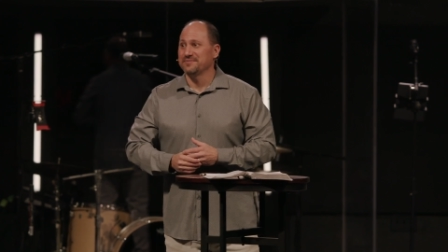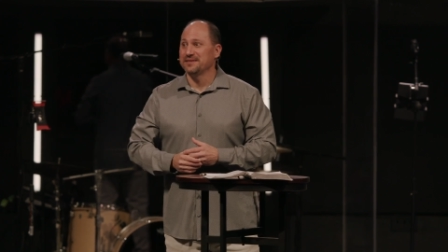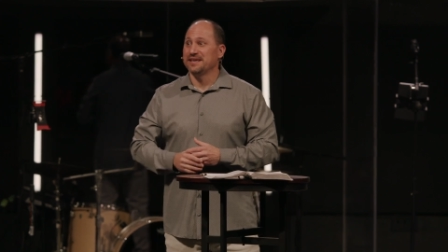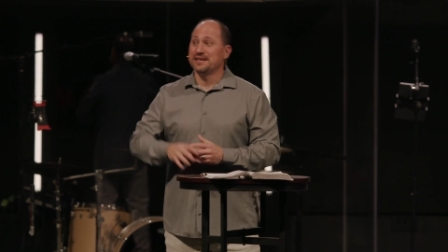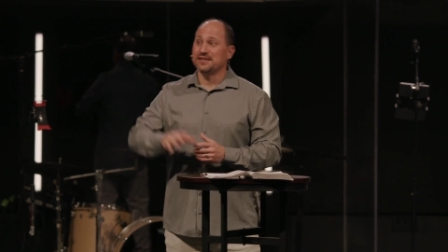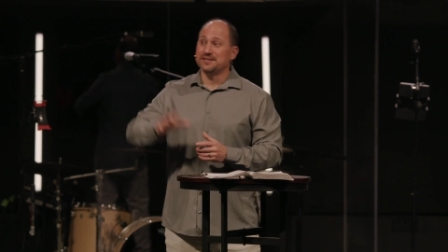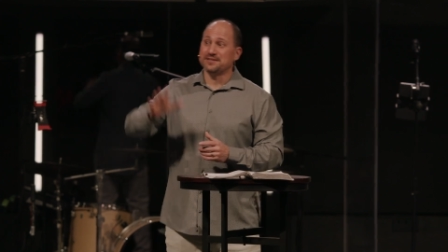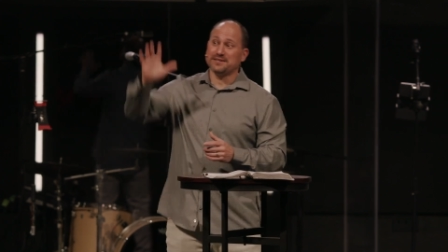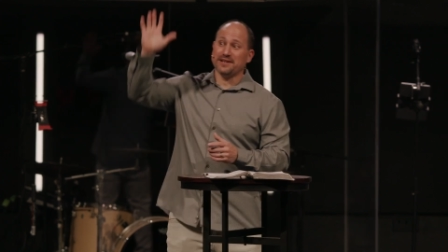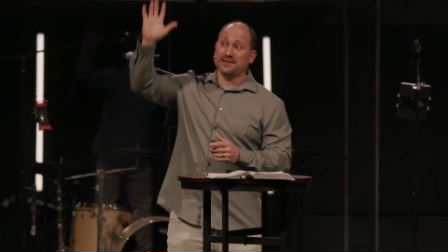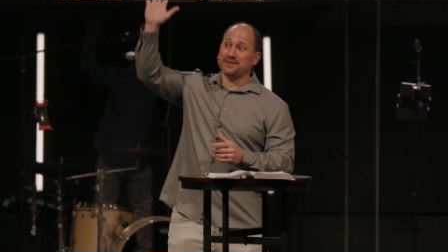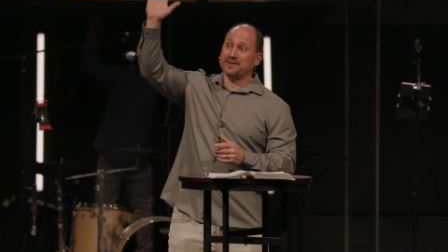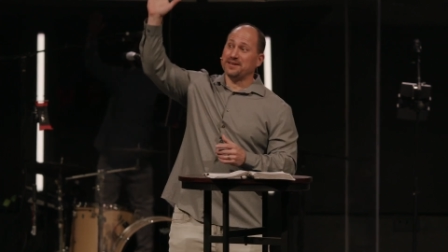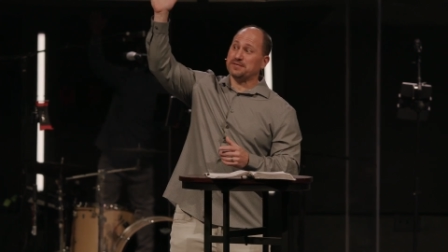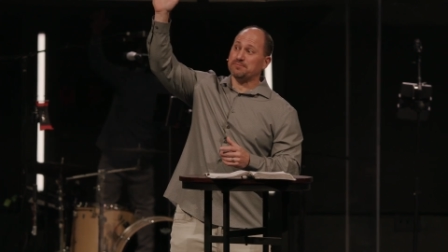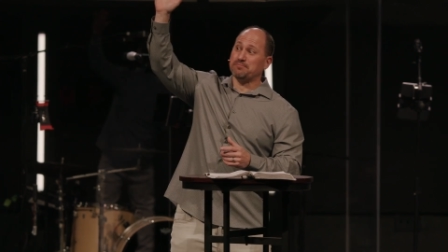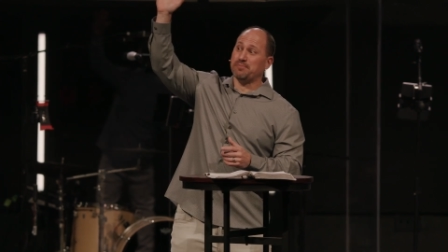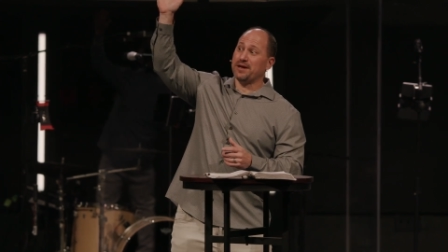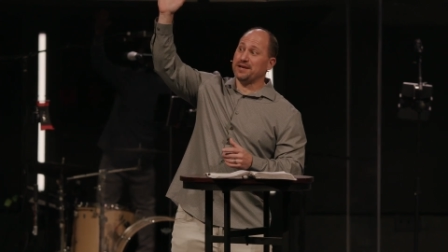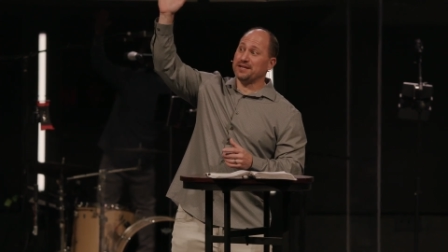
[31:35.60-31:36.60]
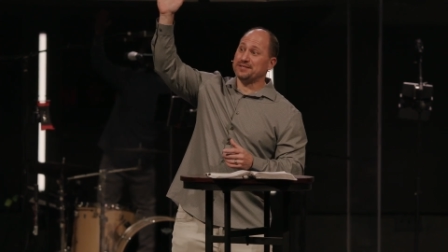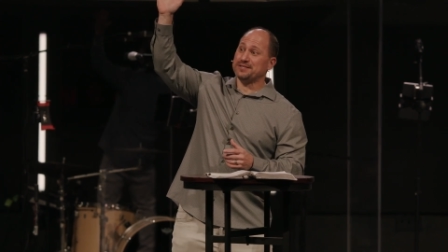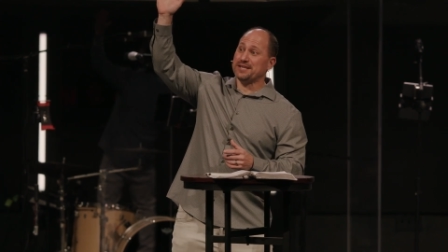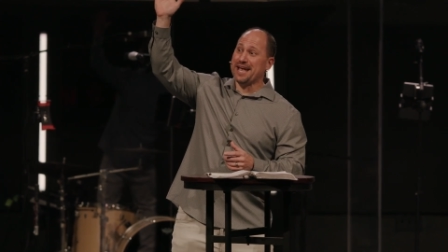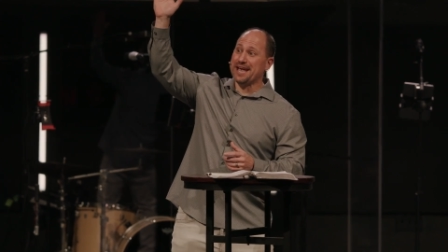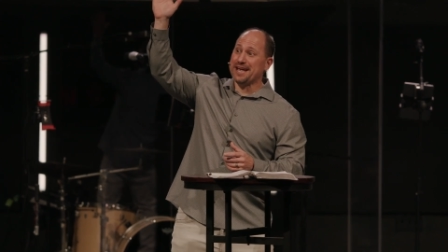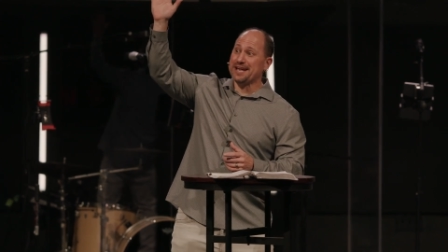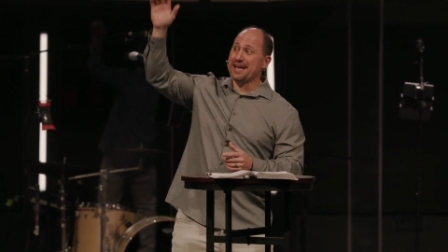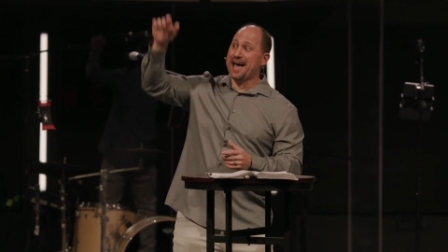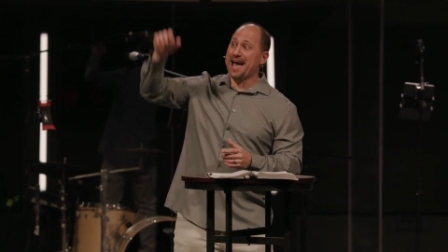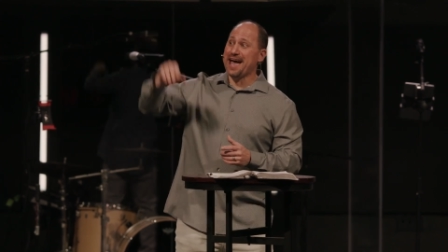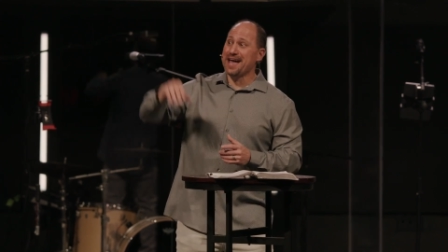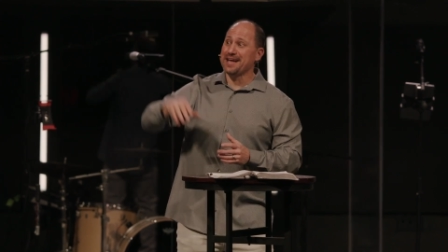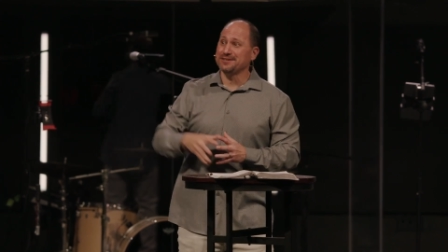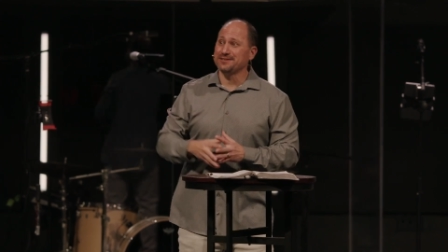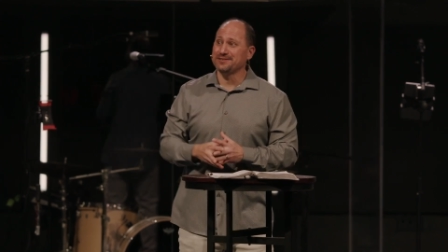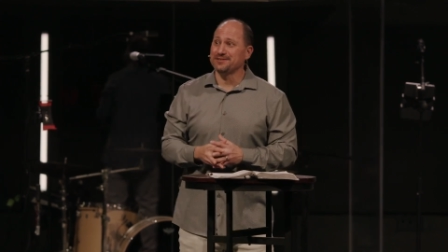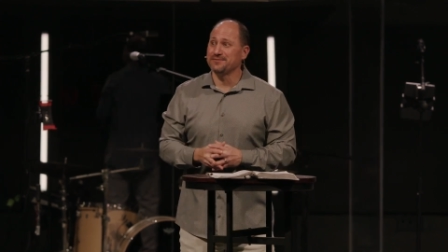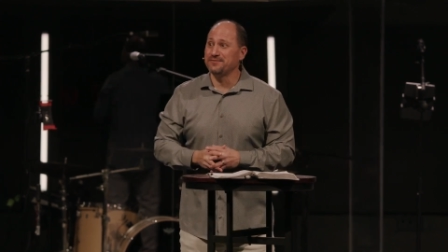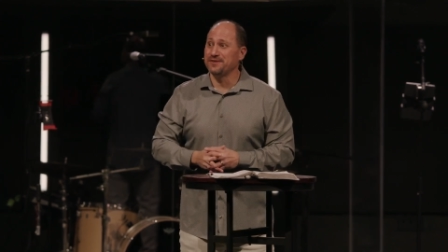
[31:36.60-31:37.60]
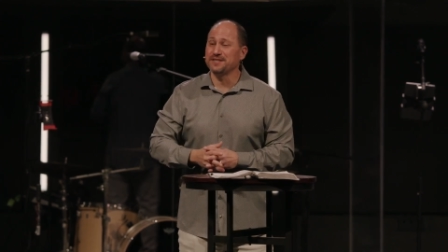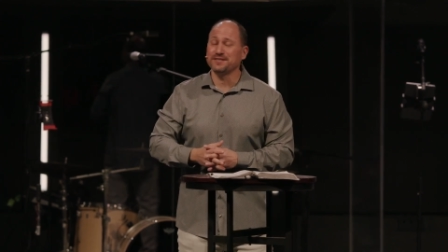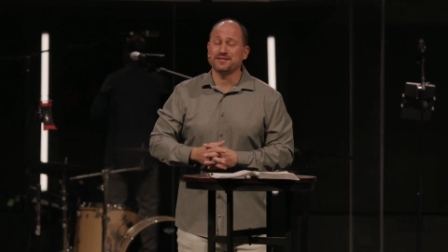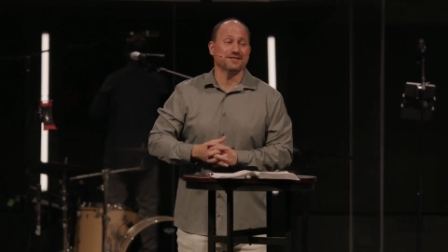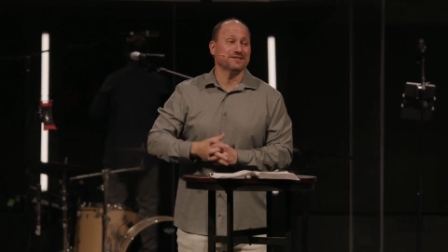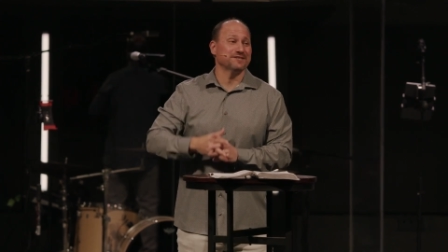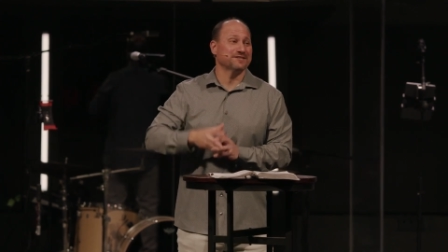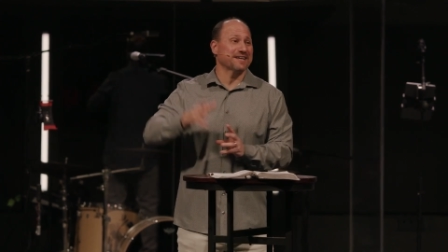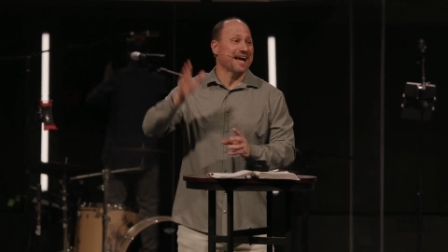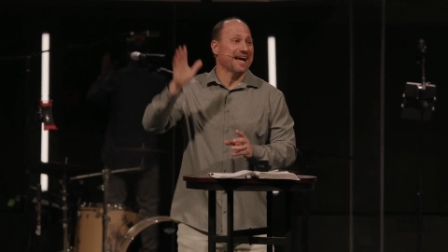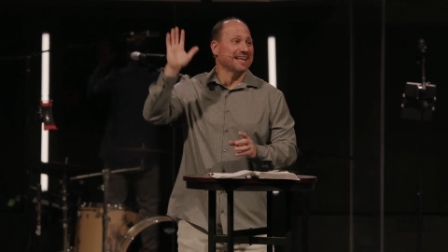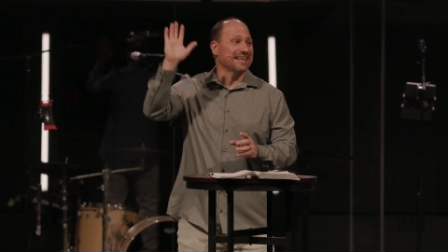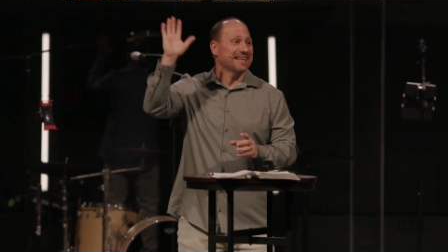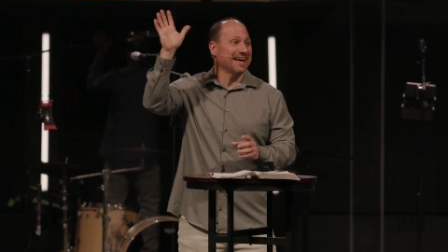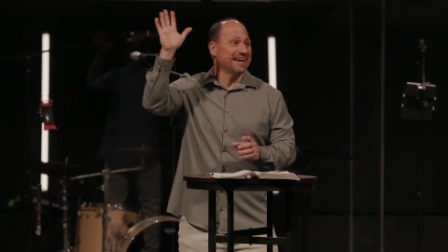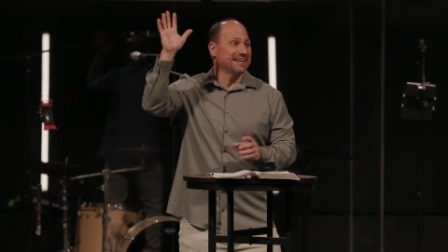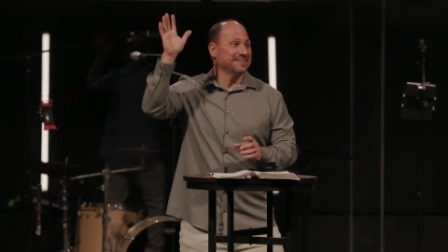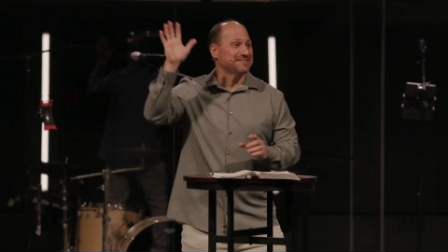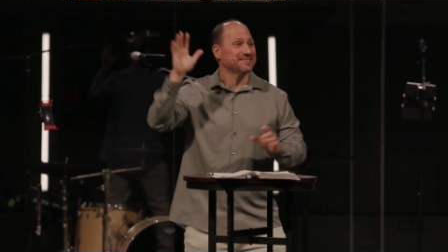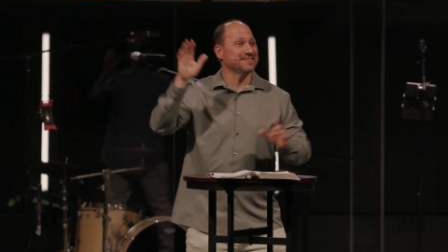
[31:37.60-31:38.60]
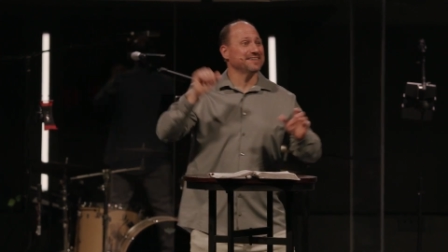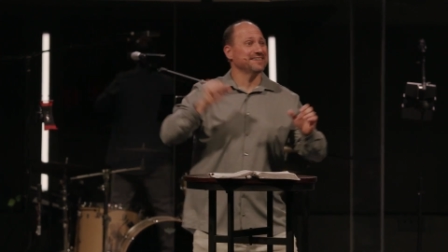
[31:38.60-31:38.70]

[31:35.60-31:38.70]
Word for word: He's telling his buddies, hey guys, fix the skylight, see